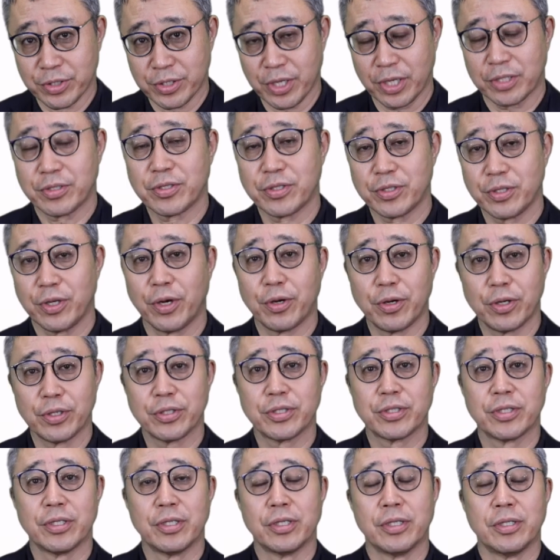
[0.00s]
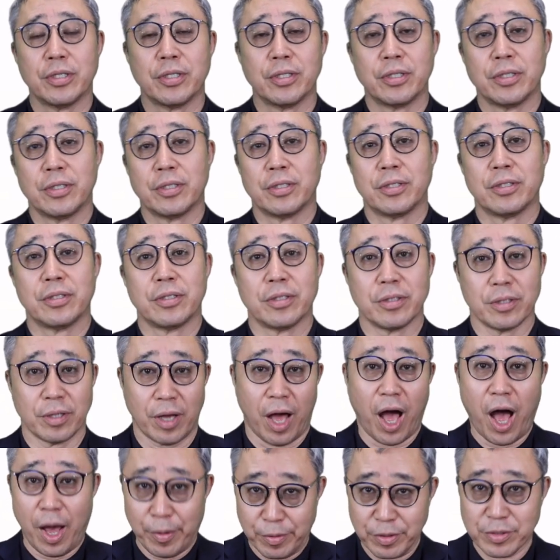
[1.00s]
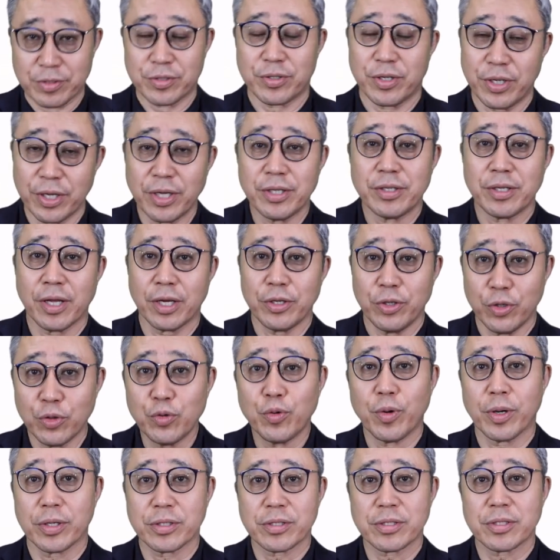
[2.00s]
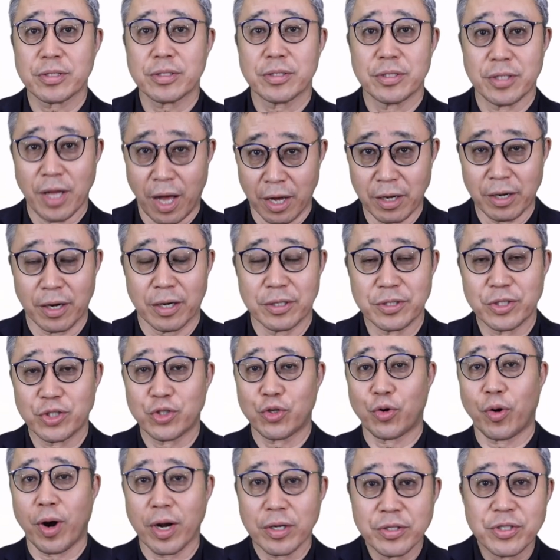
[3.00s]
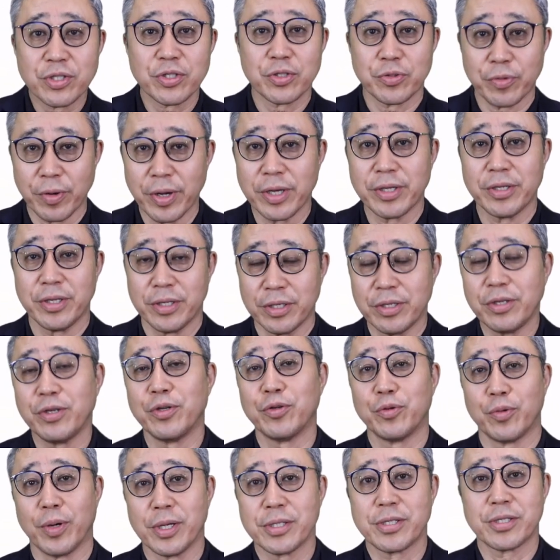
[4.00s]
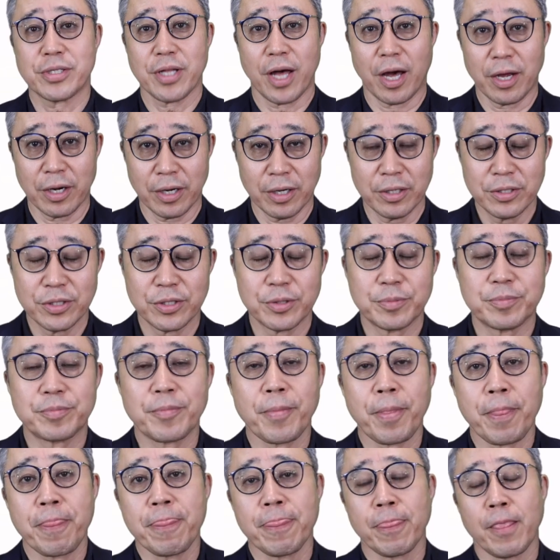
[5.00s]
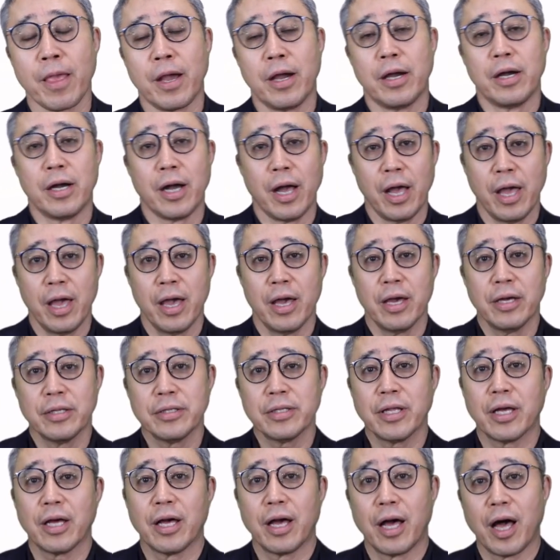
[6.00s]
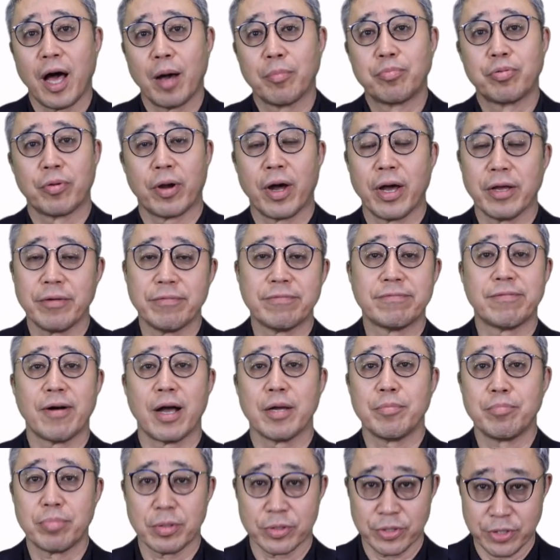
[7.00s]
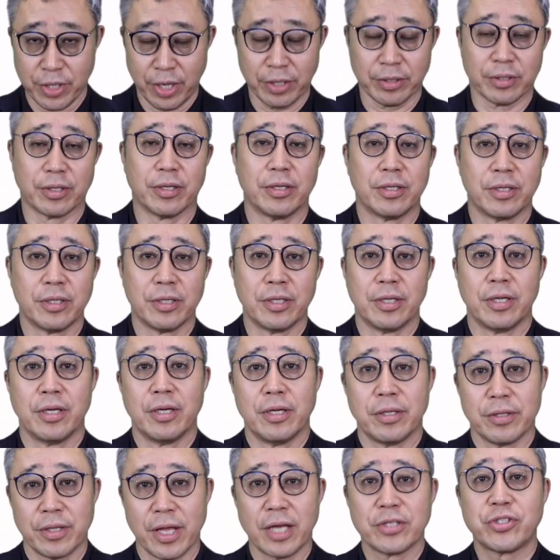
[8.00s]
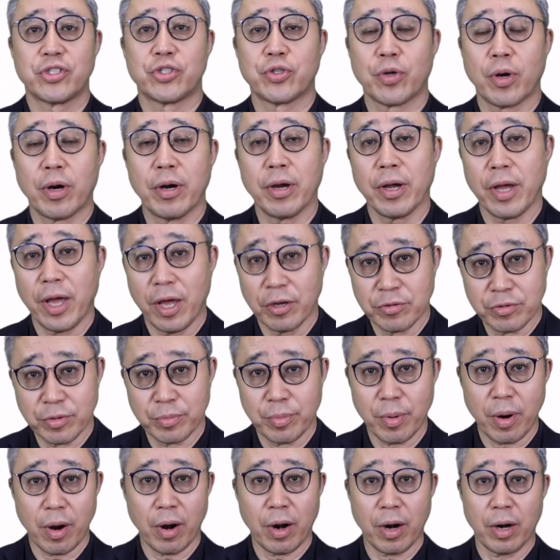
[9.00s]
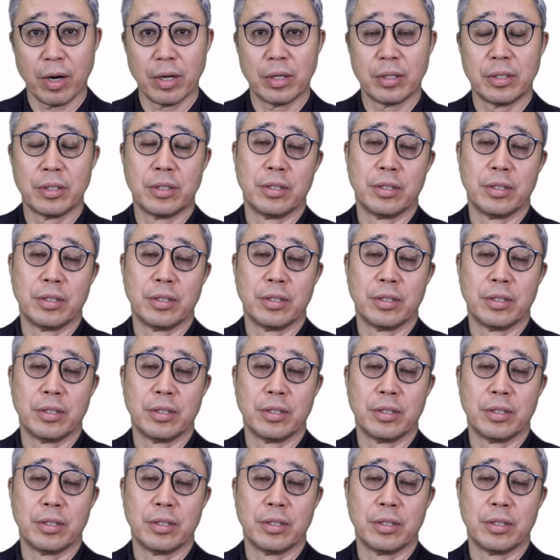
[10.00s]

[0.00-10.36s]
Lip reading: 6 years, obviously in the US dollars, translated US dollars, and apply 5%. That's your FBAR